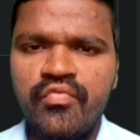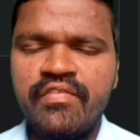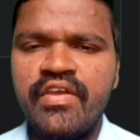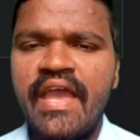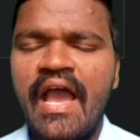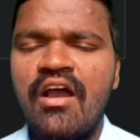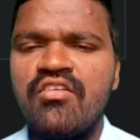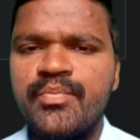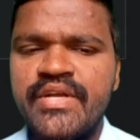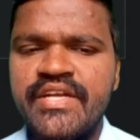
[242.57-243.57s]
when we
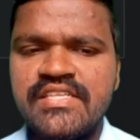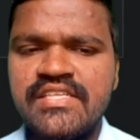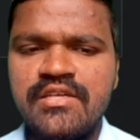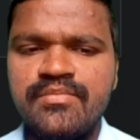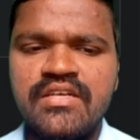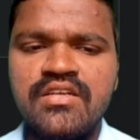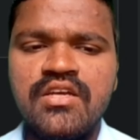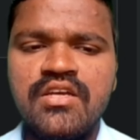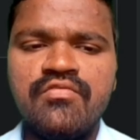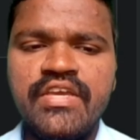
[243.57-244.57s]
have repeated statement,
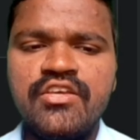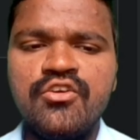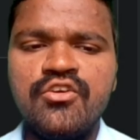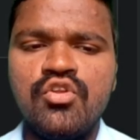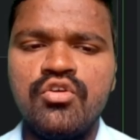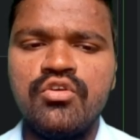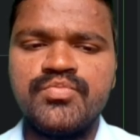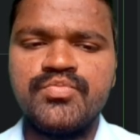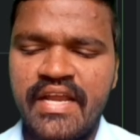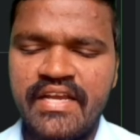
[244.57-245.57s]
we use
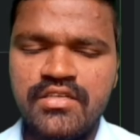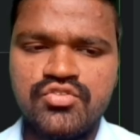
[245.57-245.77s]
loops, right?